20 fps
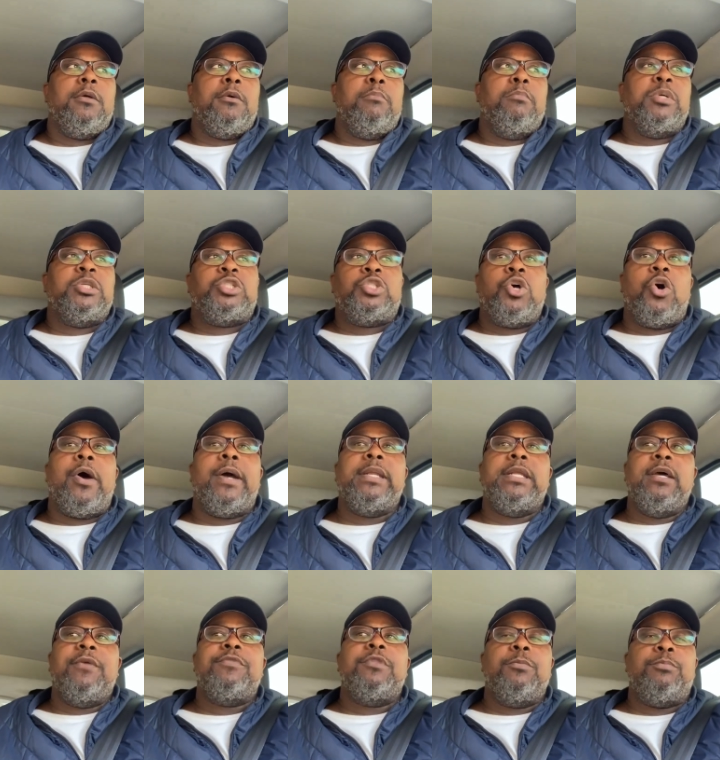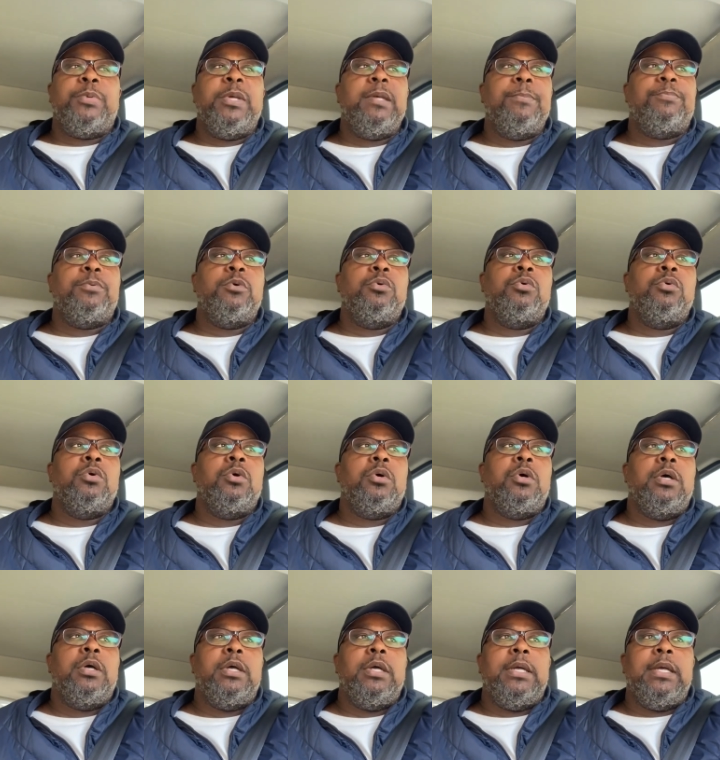majority of the people
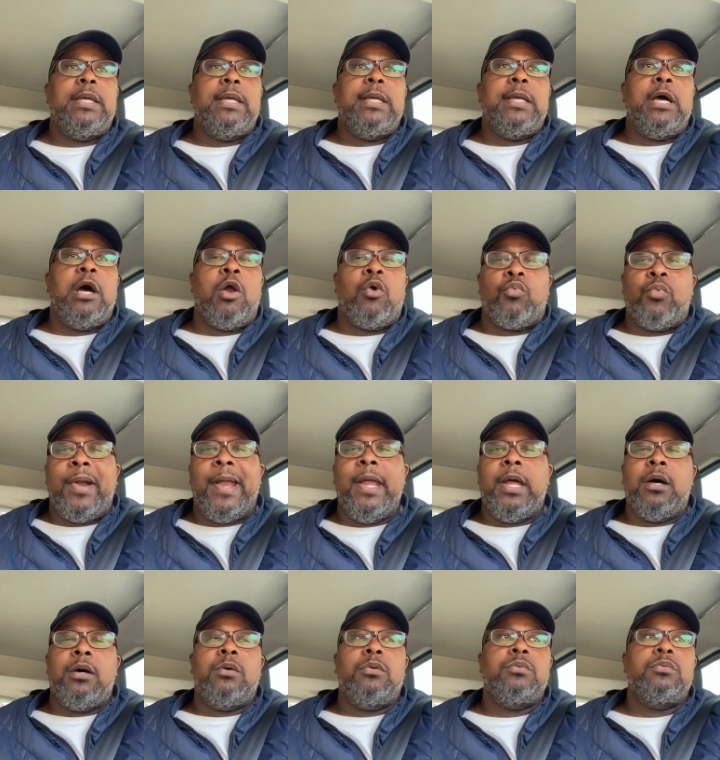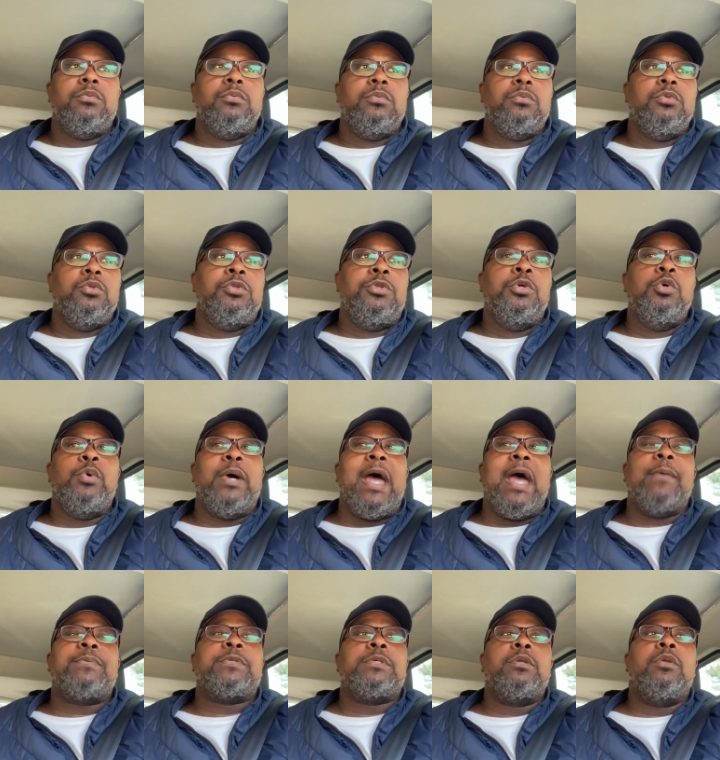around do
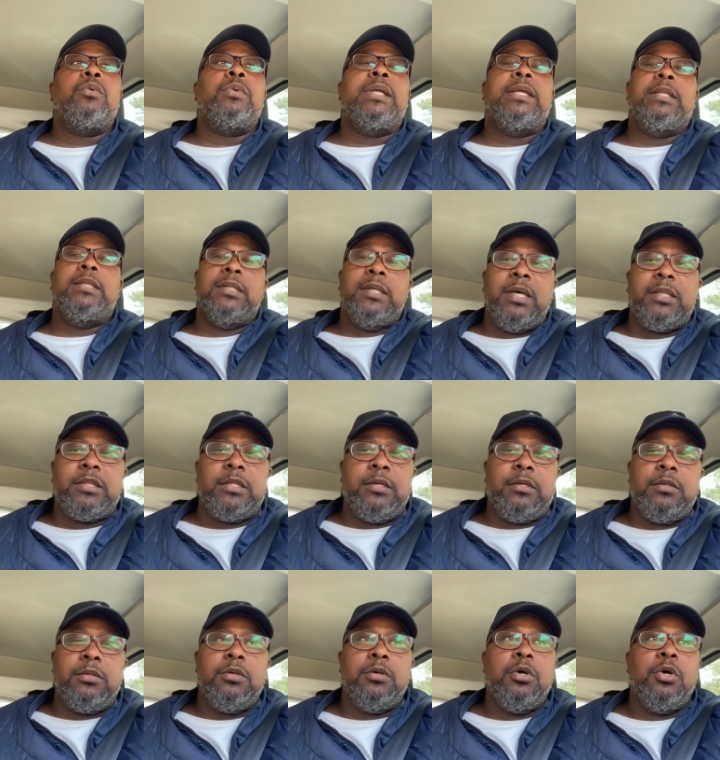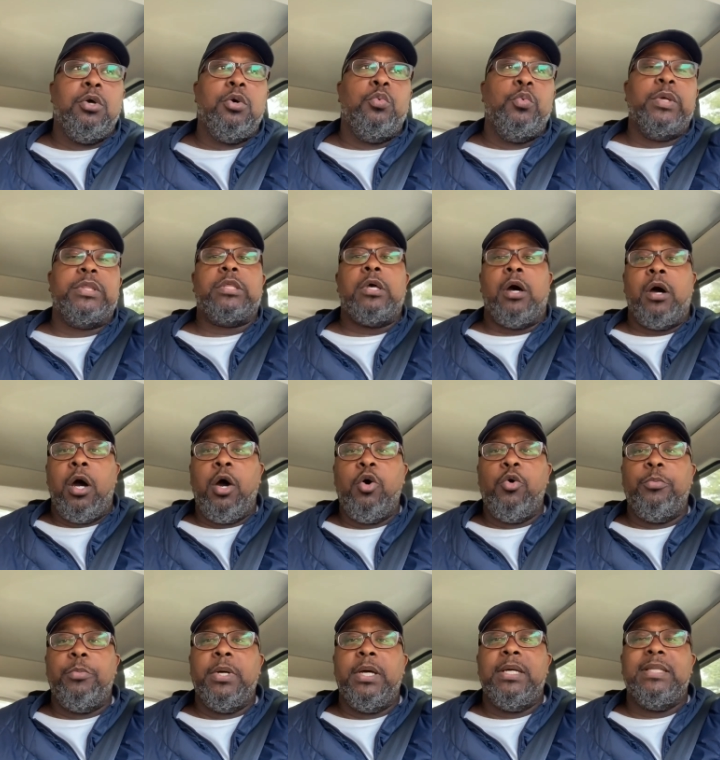absolutely nothing with the
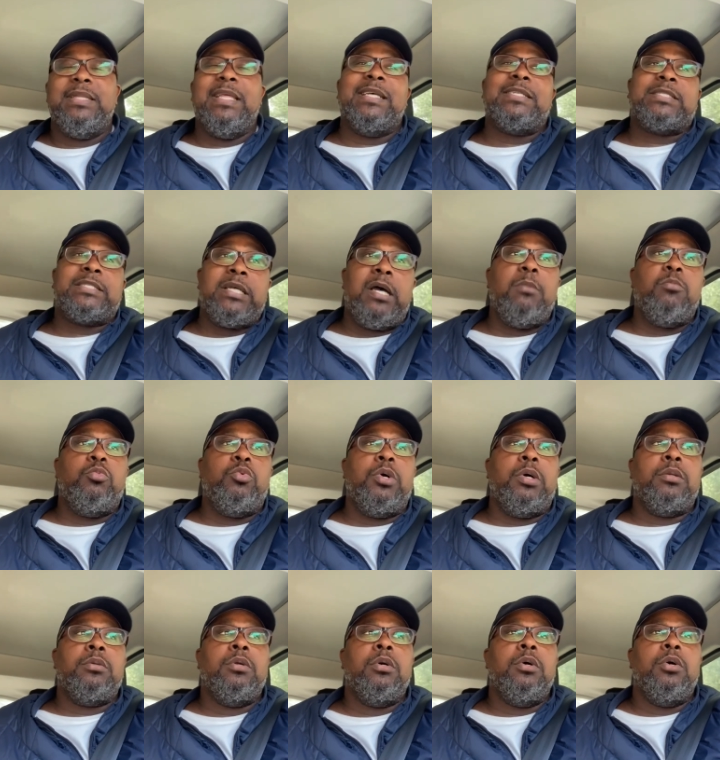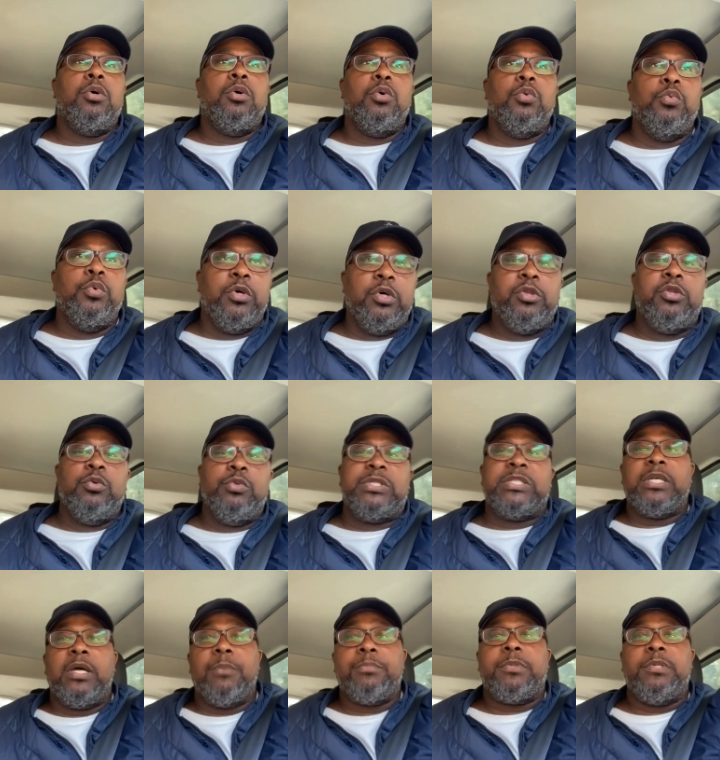hope that someone will do
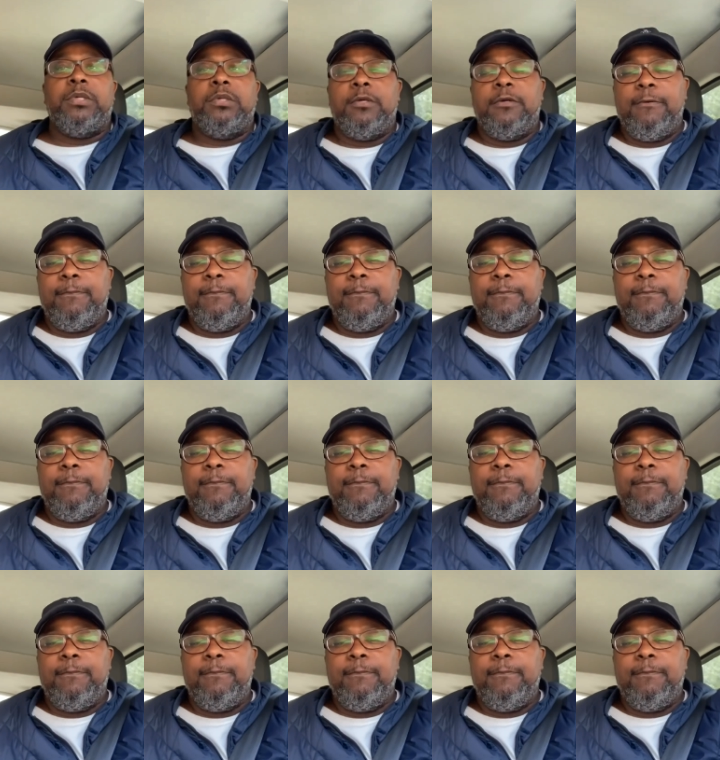something.